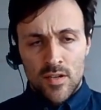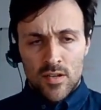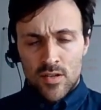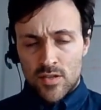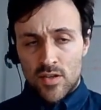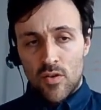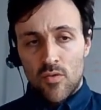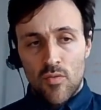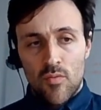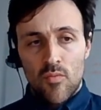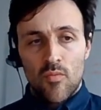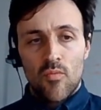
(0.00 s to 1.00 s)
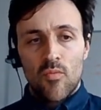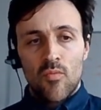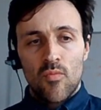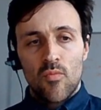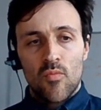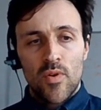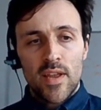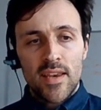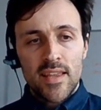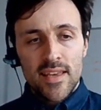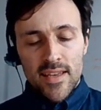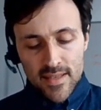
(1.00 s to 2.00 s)
So we
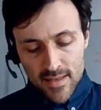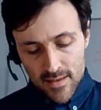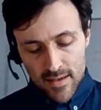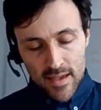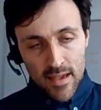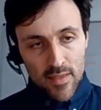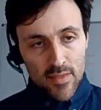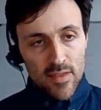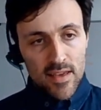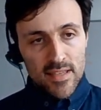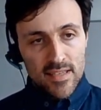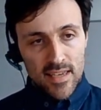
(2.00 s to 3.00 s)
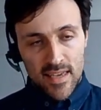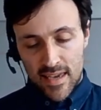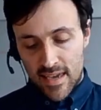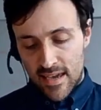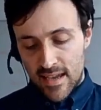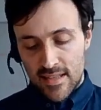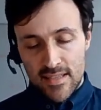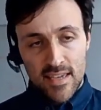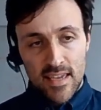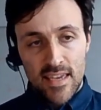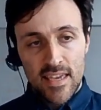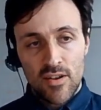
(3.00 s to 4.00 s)
need theta here to
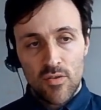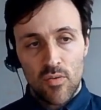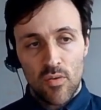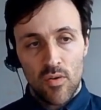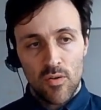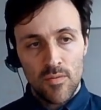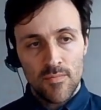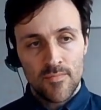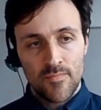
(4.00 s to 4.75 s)
equal,